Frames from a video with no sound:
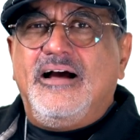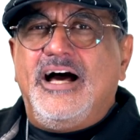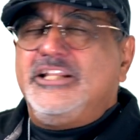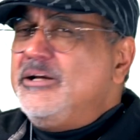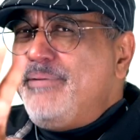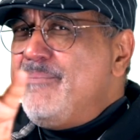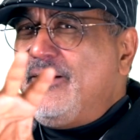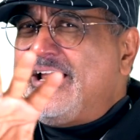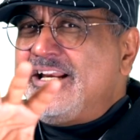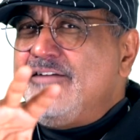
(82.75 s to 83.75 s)
Other
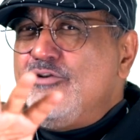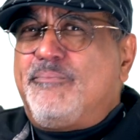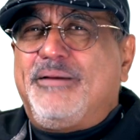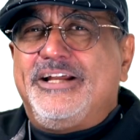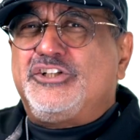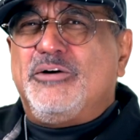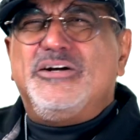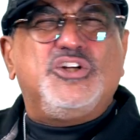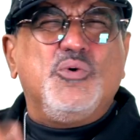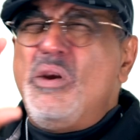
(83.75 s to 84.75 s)
people can give you pleasure,
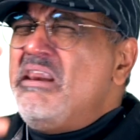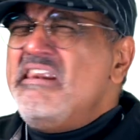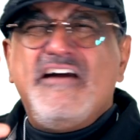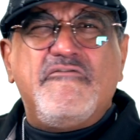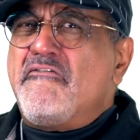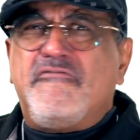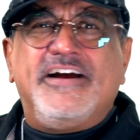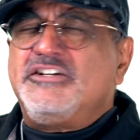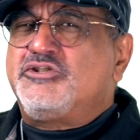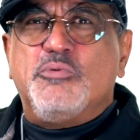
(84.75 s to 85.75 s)
but you will never
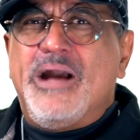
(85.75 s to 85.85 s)
find true